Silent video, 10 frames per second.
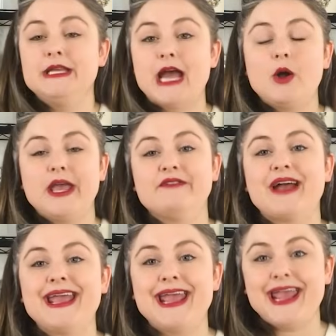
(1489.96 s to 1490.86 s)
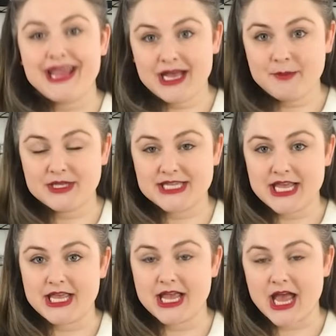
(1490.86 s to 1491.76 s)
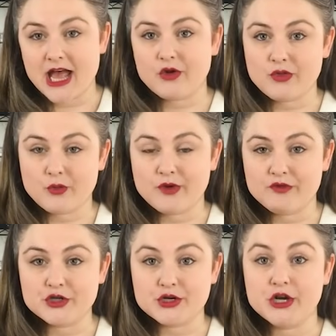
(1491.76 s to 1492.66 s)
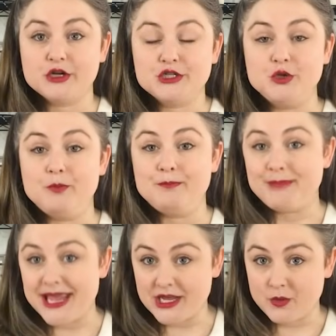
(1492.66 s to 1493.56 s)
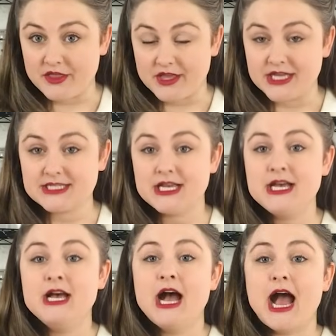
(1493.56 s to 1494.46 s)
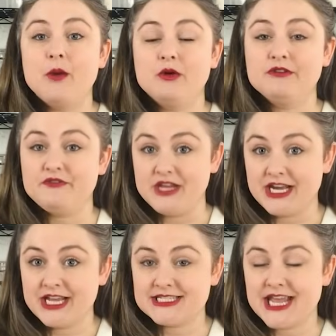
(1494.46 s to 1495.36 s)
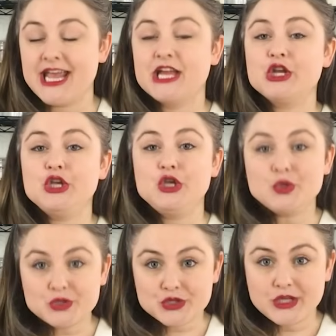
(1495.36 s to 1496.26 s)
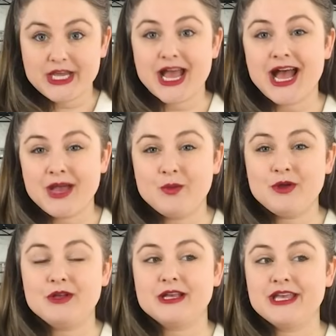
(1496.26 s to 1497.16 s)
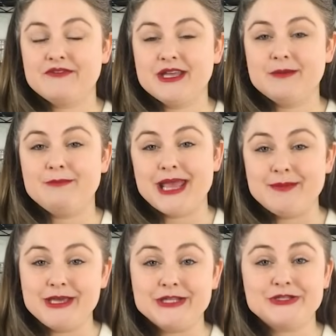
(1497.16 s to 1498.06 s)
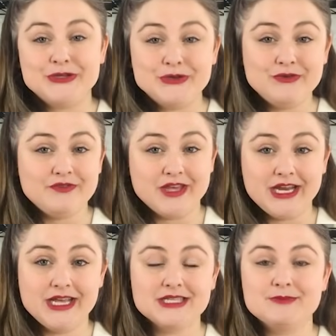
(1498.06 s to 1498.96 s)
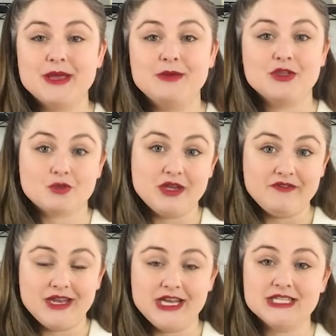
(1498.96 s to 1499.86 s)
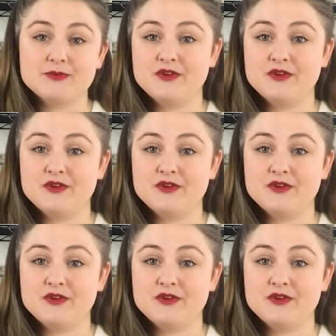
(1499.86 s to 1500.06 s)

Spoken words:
Now, if I am taking it out of the refrigerator to bake with it, I will feed it, and usually I will give it maybe 2 feedings, maybe 3 feedings